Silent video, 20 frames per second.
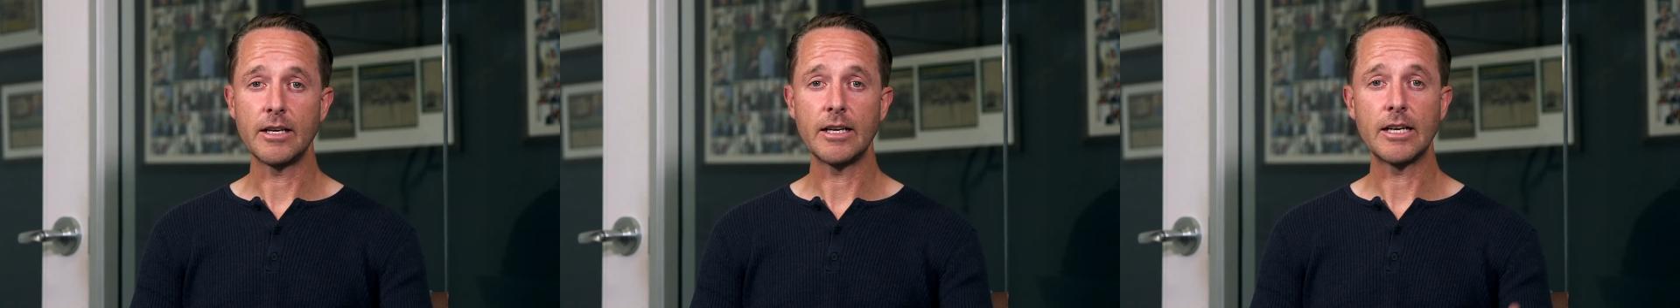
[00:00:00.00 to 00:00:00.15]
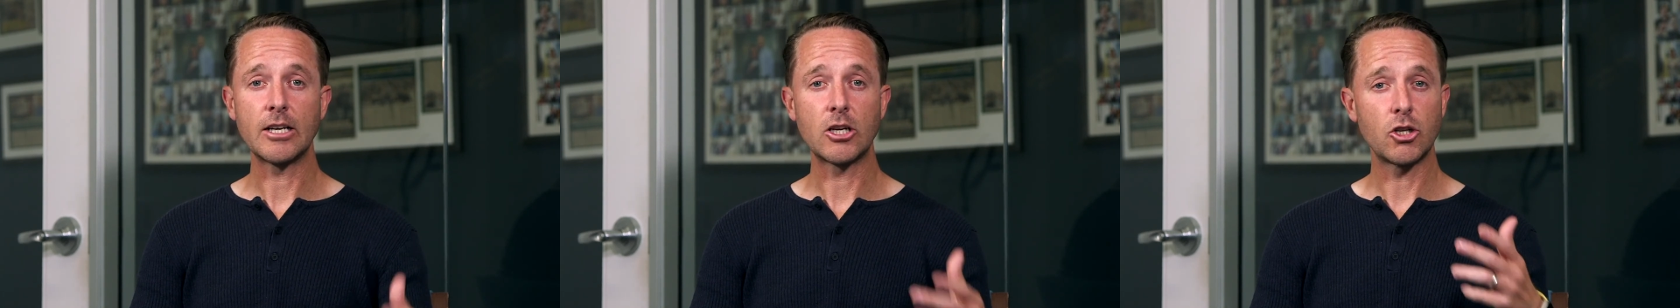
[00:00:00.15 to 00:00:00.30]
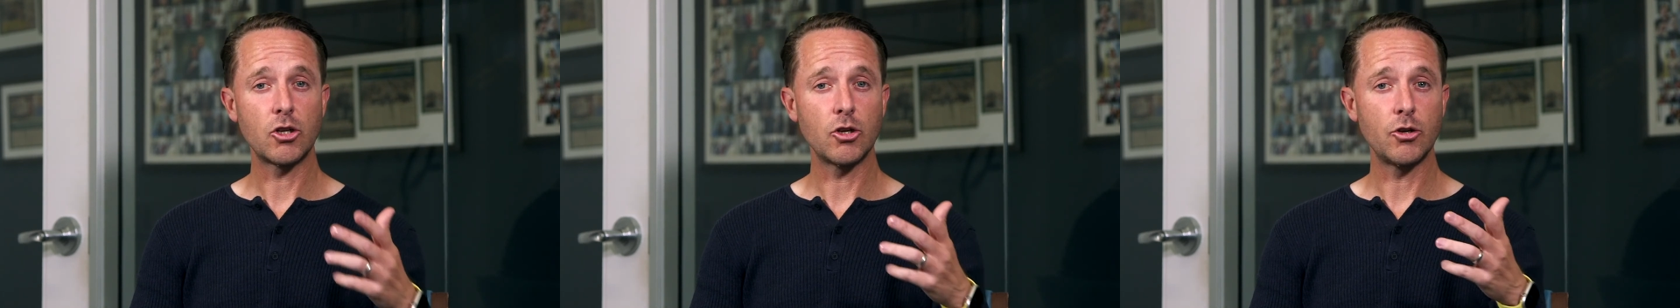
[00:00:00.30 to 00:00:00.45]

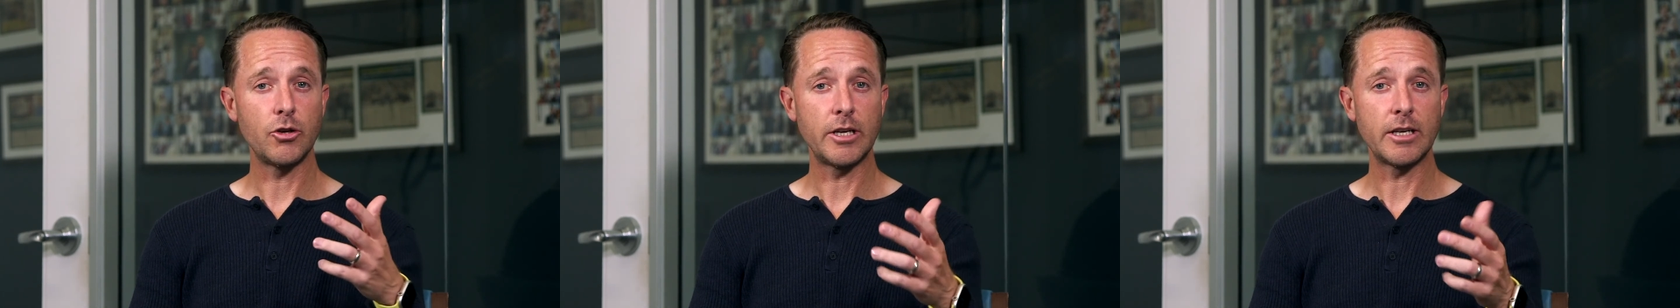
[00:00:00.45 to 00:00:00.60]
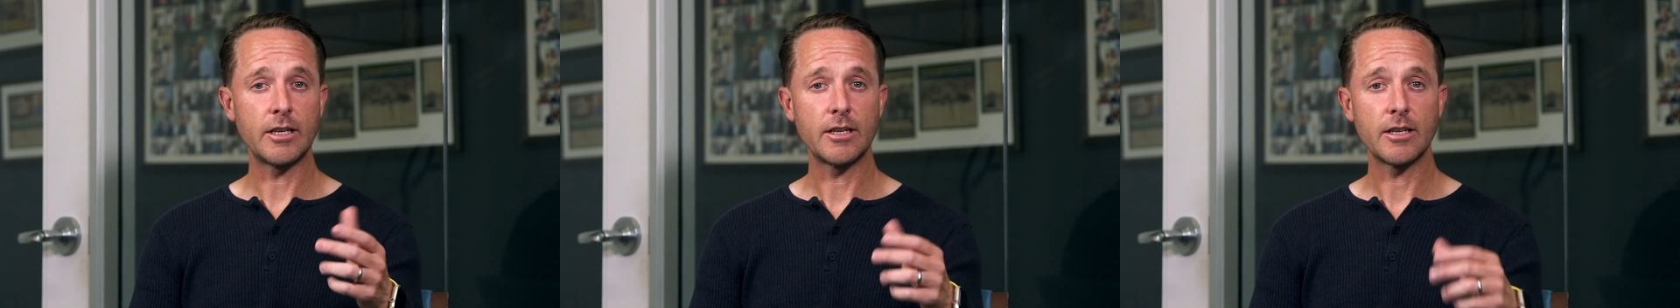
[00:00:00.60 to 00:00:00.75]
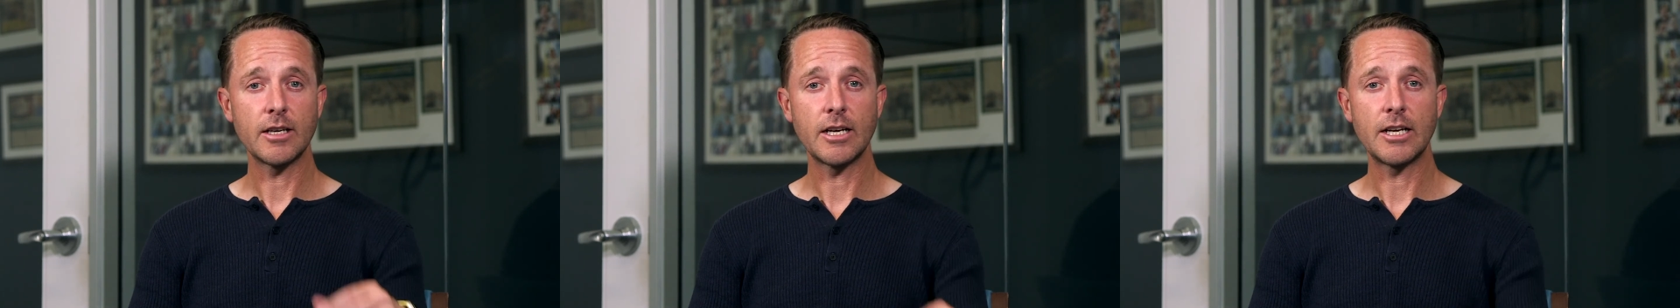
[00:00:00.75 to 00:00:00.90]

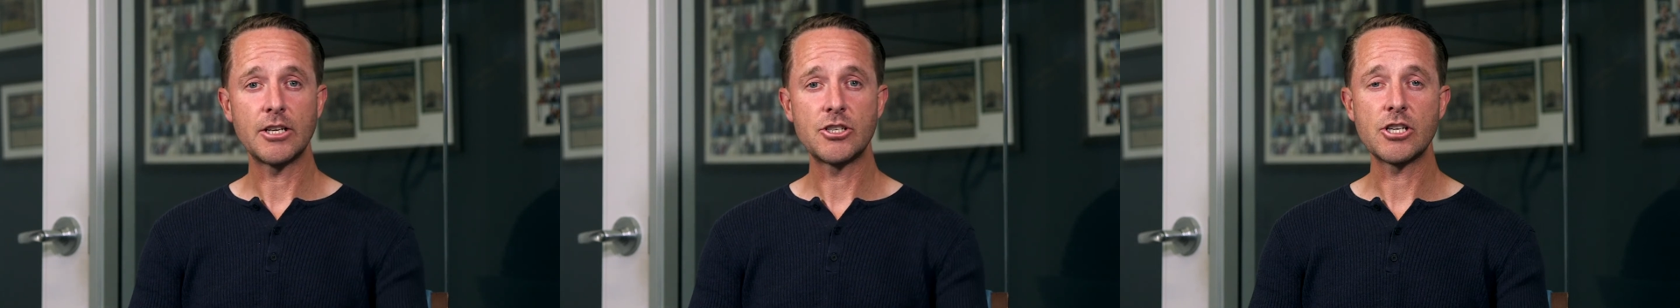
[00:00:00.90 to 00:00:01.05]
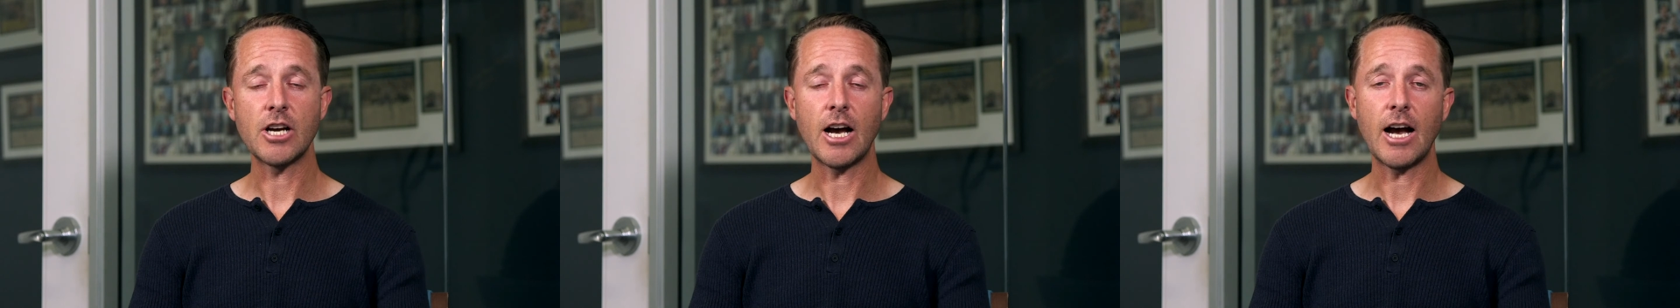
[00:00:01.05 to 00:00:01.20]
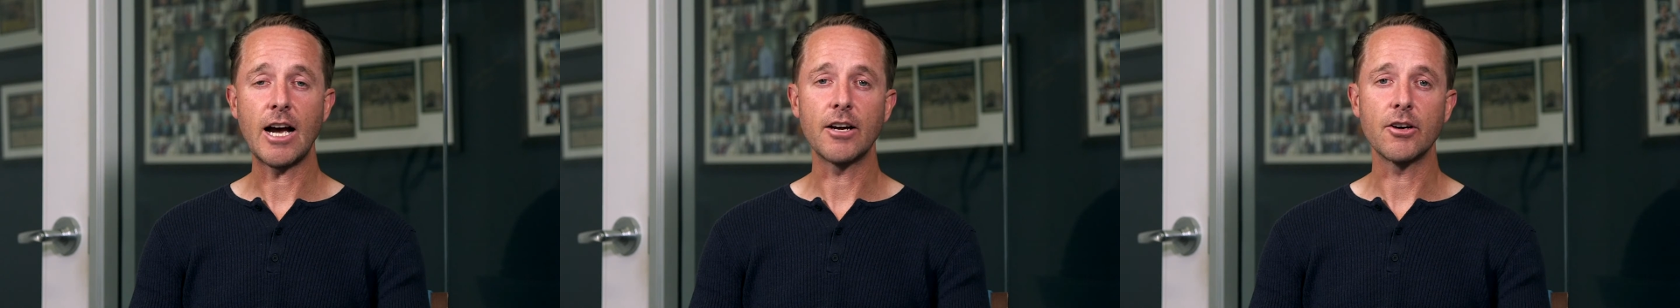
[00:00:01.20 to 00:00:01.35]
including a
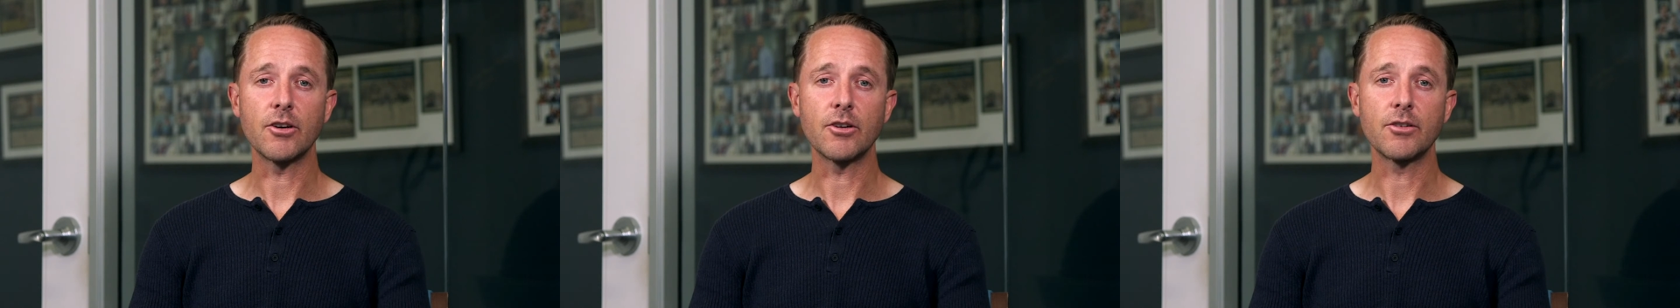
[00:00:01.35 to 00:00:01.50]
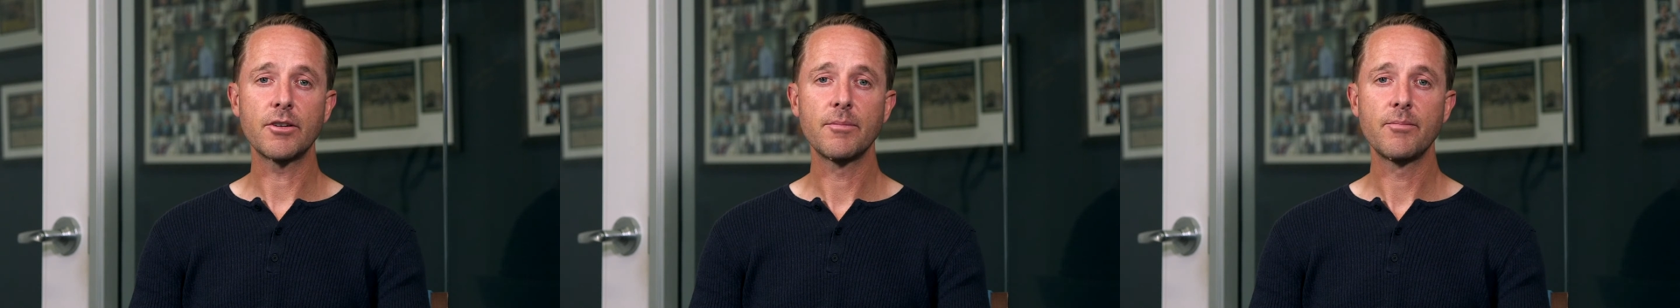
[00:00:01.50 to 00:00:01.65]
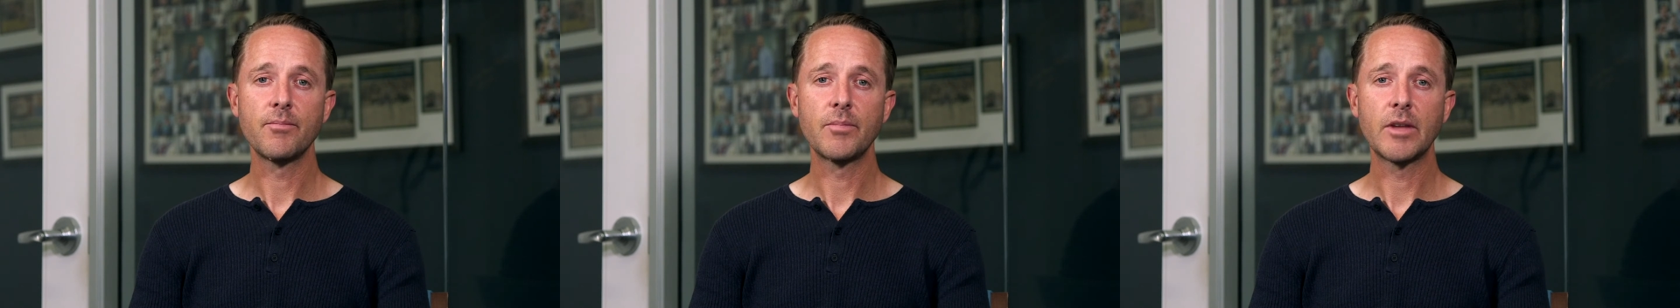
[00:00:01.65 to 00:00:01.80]
child,